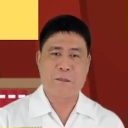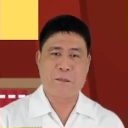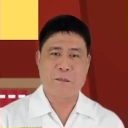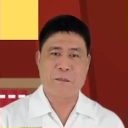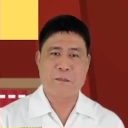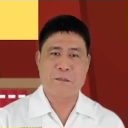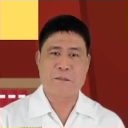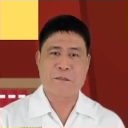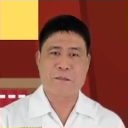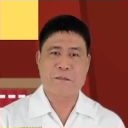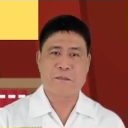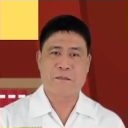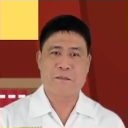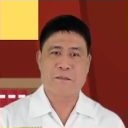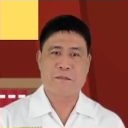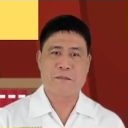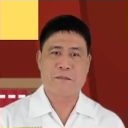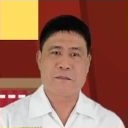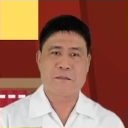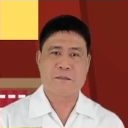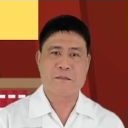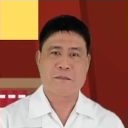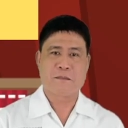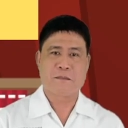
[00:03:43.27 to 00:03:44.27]

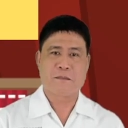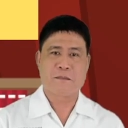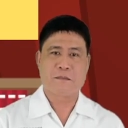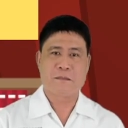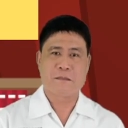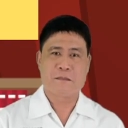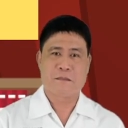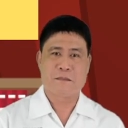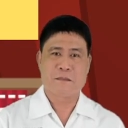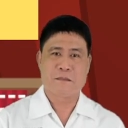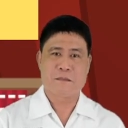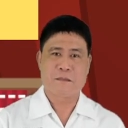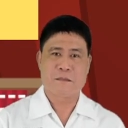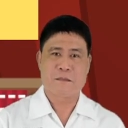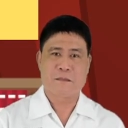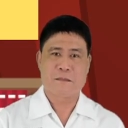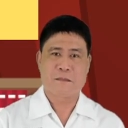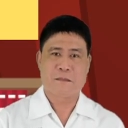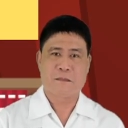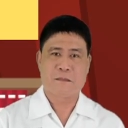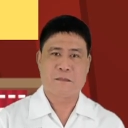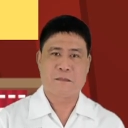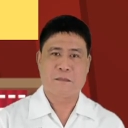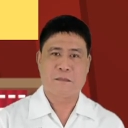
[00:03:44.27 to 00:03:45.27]

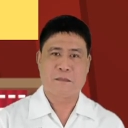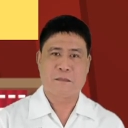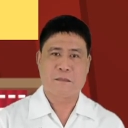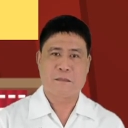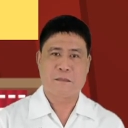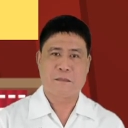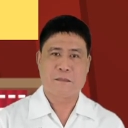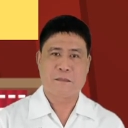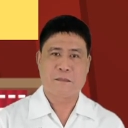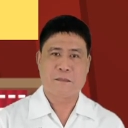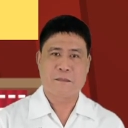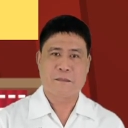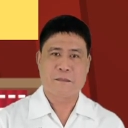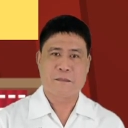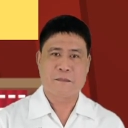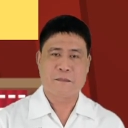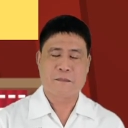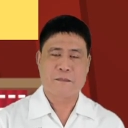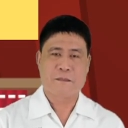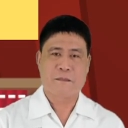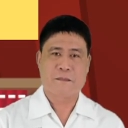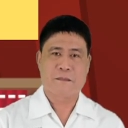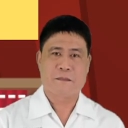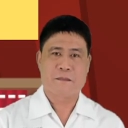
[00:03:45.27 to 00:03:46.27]

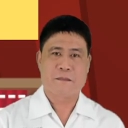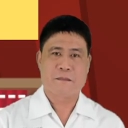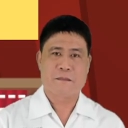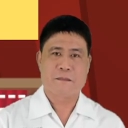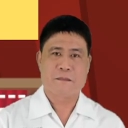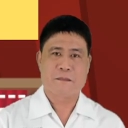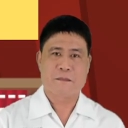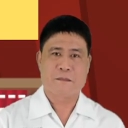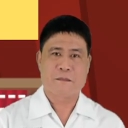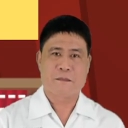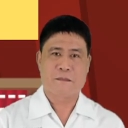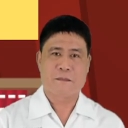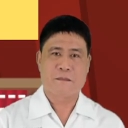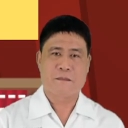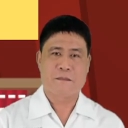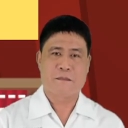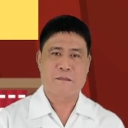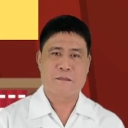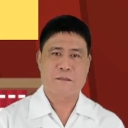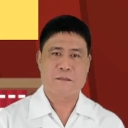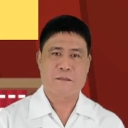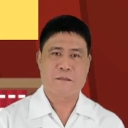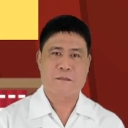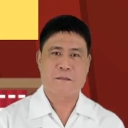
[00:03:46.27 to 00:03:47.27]

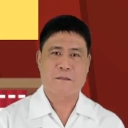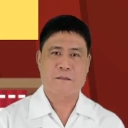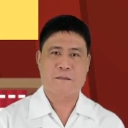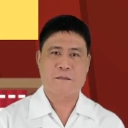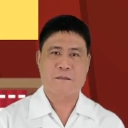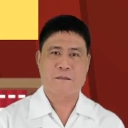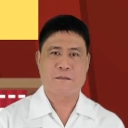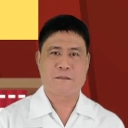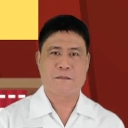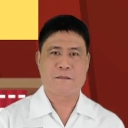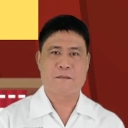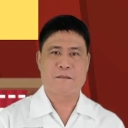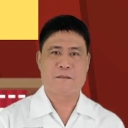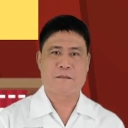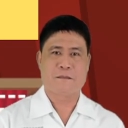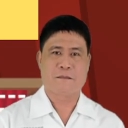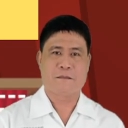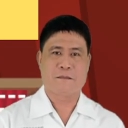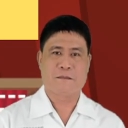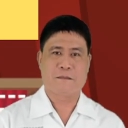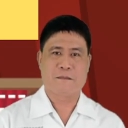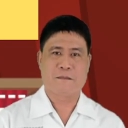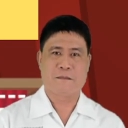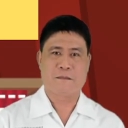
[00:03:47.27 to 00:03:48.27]

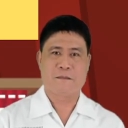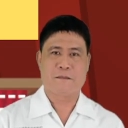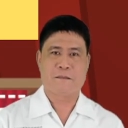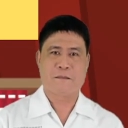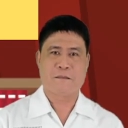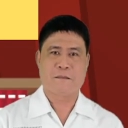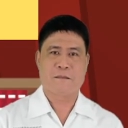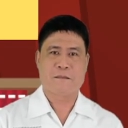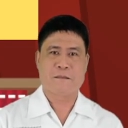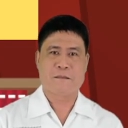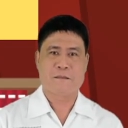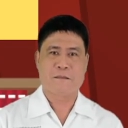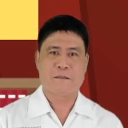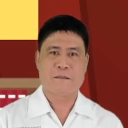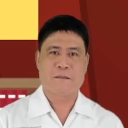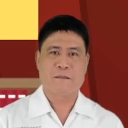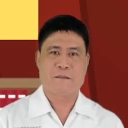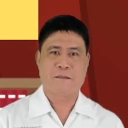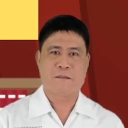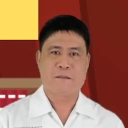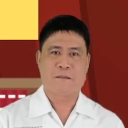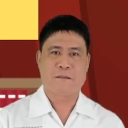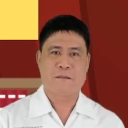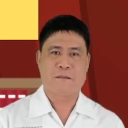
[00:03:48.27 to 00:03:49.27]

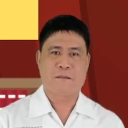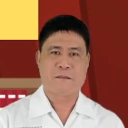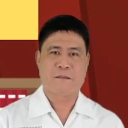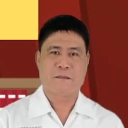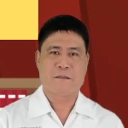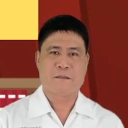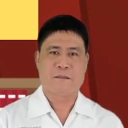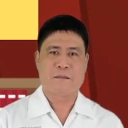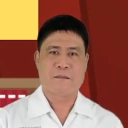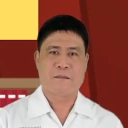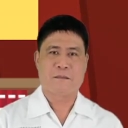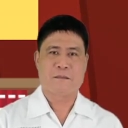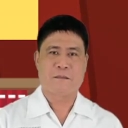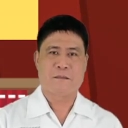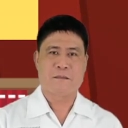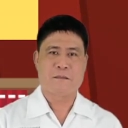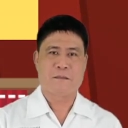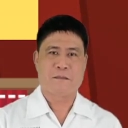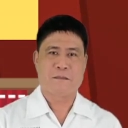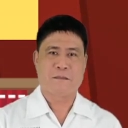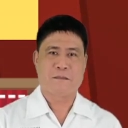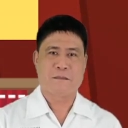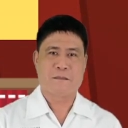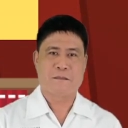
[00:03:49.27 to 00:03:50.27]

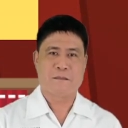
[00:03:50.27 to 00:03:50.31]
Nothing is said.